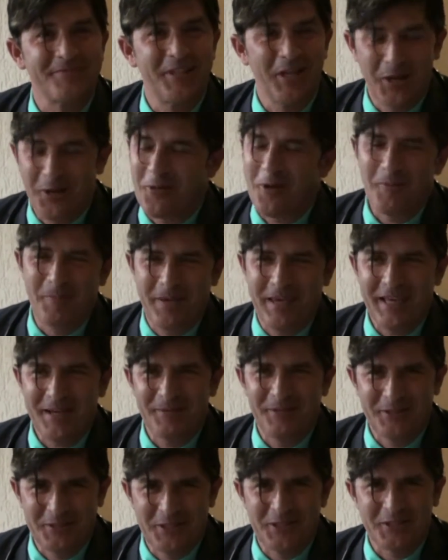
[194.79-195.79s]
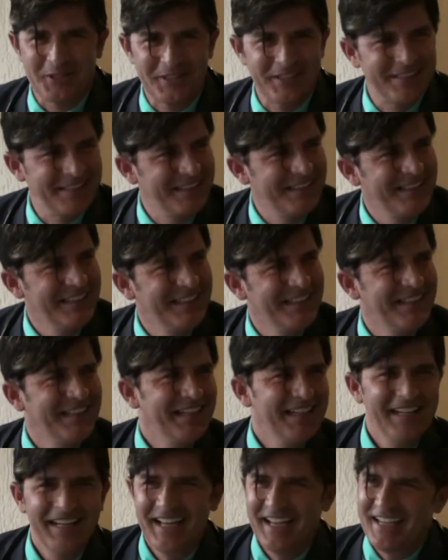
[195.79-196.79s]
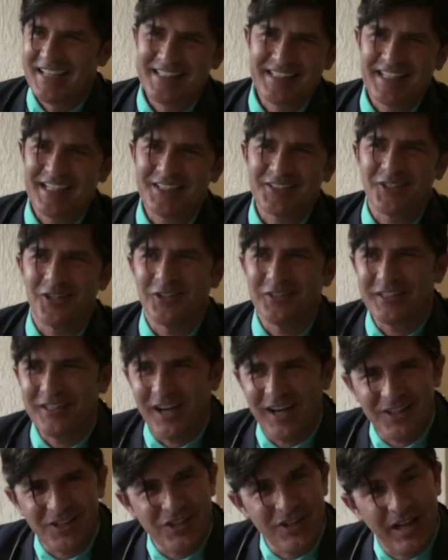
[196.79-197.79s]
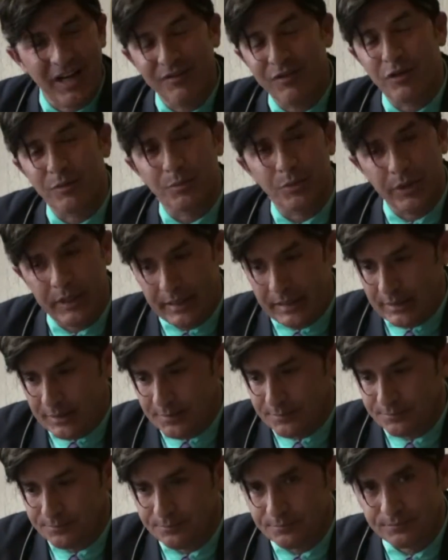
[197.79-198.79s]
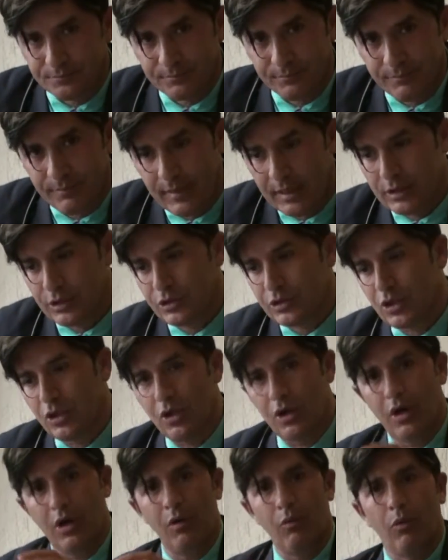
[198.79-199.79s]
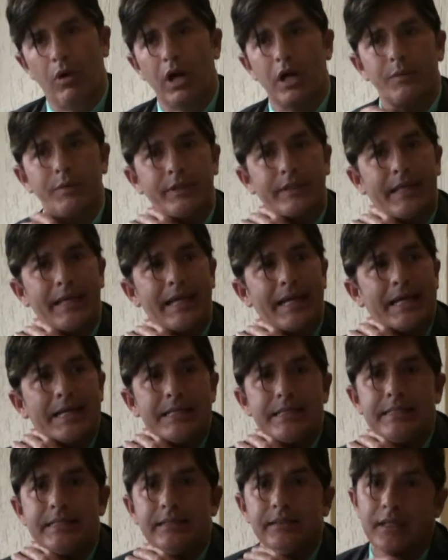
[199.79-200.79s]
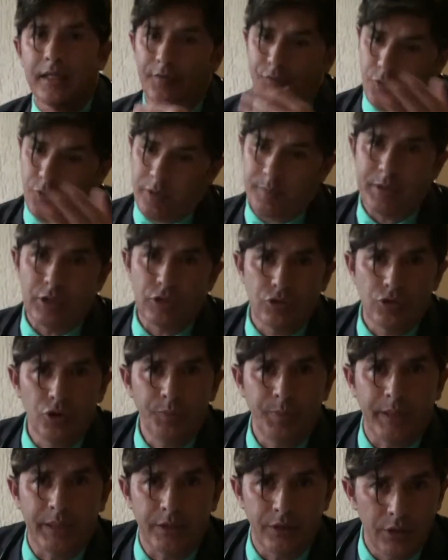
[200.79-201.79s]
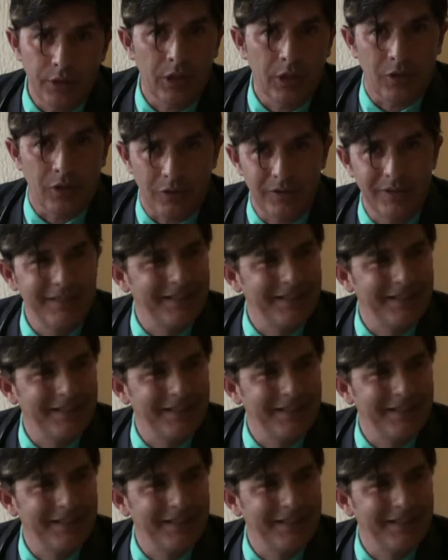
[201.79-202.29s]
You won't be able to. It sucks all the oxygen out of your brain. So, water with gas, if you want to be stupid, no.